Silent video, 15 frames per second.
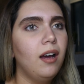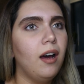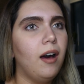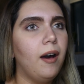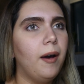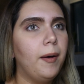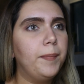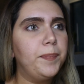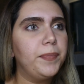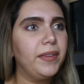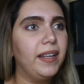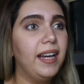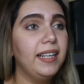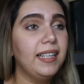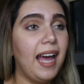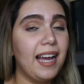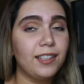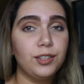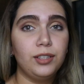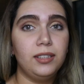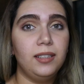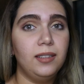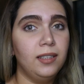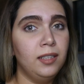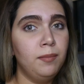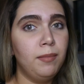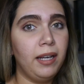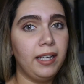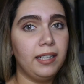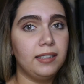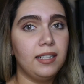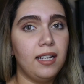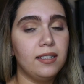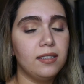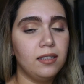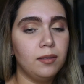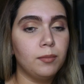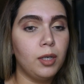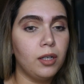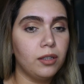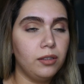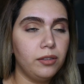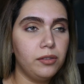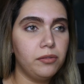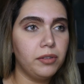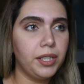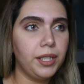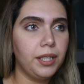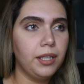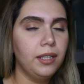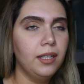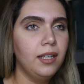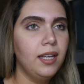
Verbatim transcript: um, I actually did buy a Tesla Model 3.